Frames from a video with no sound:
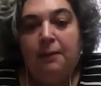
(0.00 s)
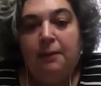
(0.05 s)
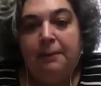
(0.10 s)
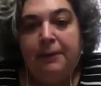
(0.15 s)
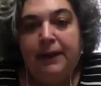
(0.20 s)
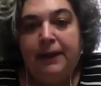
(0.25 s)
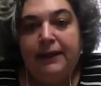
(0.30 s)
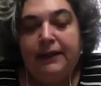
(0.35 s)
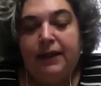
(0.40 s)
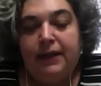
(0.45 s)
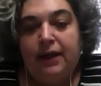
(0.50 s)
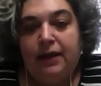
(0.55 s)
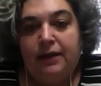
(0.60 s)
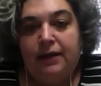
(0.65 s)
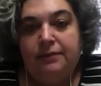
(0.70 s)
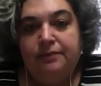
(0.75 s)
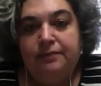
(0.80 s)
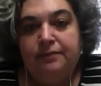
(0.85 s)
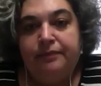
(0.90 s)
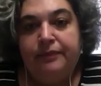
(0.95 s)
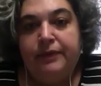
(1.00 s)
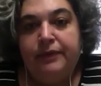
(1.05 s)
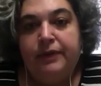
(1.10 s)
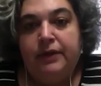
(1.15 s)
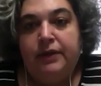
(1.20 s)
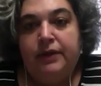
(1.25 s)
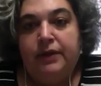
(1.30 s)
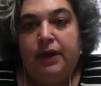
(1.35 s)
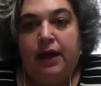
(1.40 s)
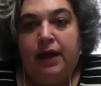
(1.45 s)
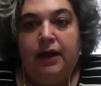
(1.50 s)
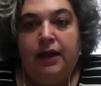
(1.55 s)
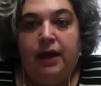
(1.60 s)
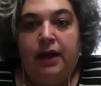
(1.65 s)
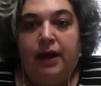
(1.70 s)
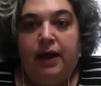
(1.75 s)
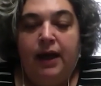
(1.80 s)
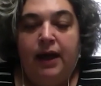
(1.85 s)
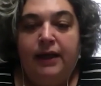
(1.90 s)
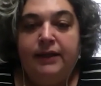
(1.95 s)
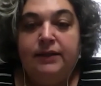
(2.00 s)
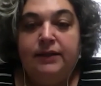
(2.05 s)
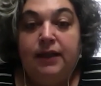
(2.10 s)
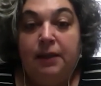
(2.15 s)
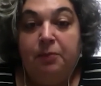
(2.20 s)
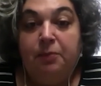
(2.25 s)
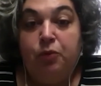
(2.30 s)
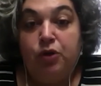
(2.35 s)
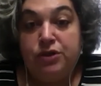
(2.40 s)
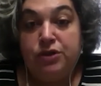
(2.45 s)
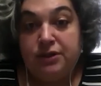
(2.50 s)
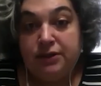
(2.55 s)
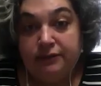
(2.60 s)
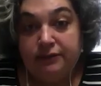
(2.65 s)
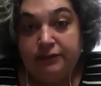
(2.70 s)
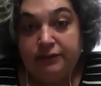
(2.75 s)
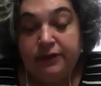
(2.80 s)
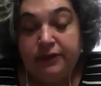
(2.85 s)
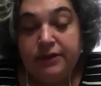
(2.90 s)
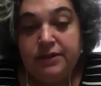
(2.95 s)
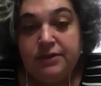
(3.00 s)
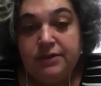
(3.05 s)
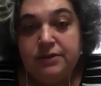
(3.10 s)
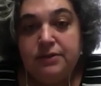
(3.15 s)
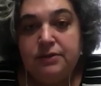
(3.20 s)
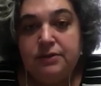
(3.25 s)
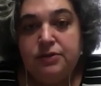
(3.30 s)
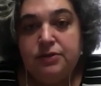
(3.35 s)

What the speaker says: But I had a lot more deliveries